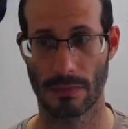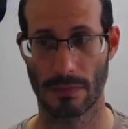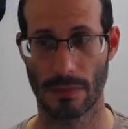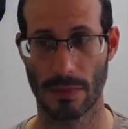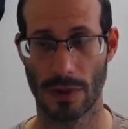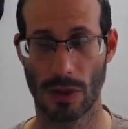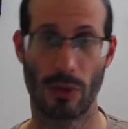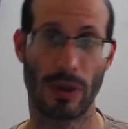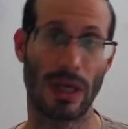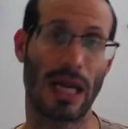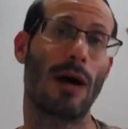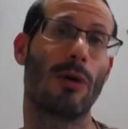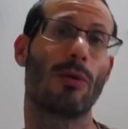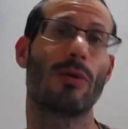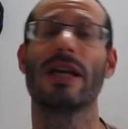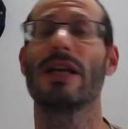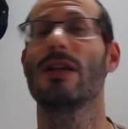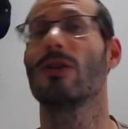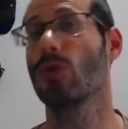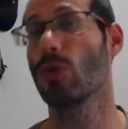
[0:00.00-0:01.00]
We now
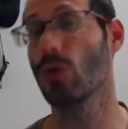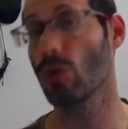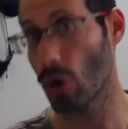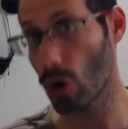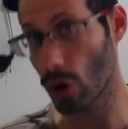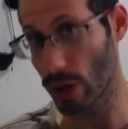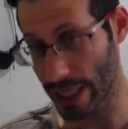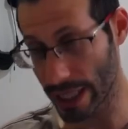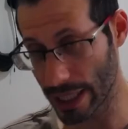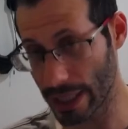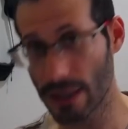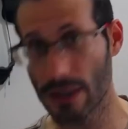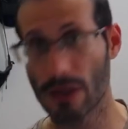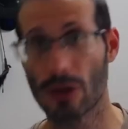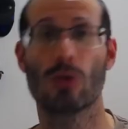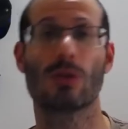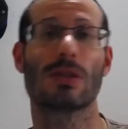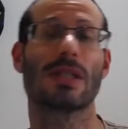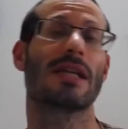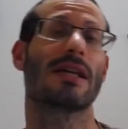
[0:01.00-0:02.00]
need to log in
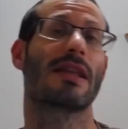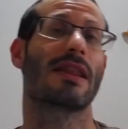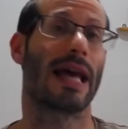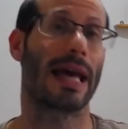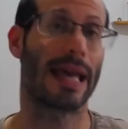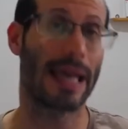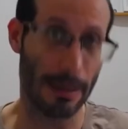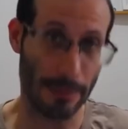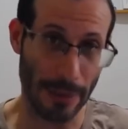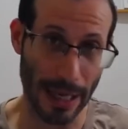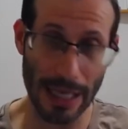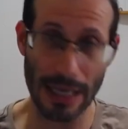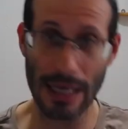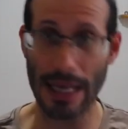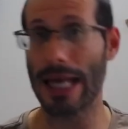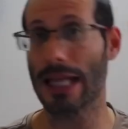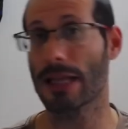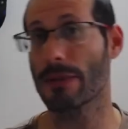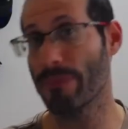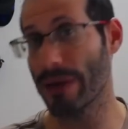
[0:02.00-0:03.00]
using the email
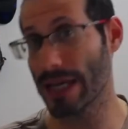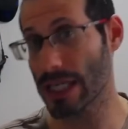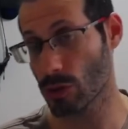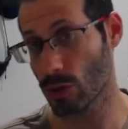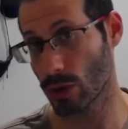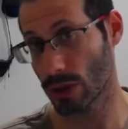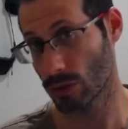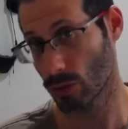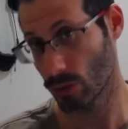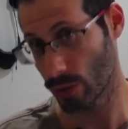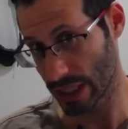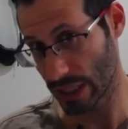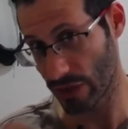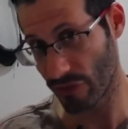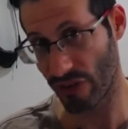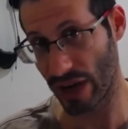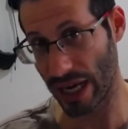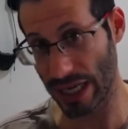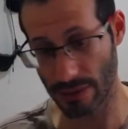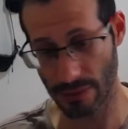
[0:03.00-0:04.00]
and password we
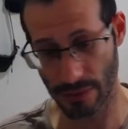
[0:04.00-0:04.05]
defined.